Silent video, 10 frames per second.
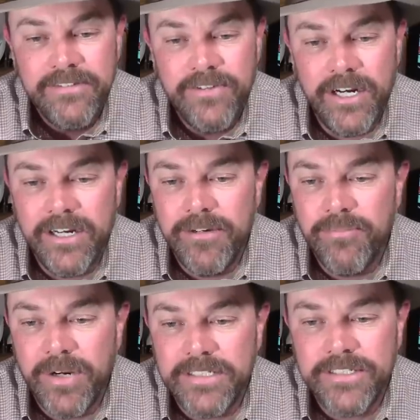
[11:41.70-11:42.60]
Very
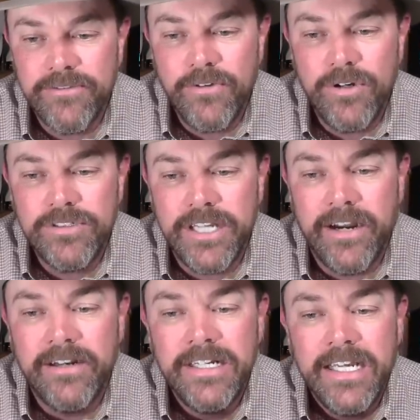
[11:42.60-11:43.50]
impressive quote
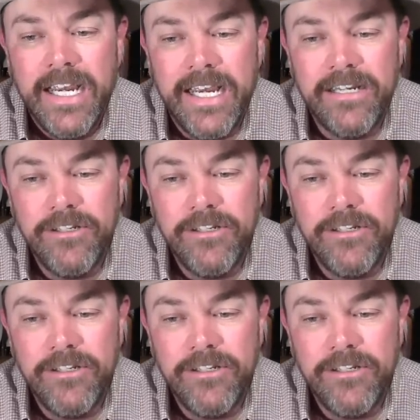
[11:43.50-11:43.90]
there. And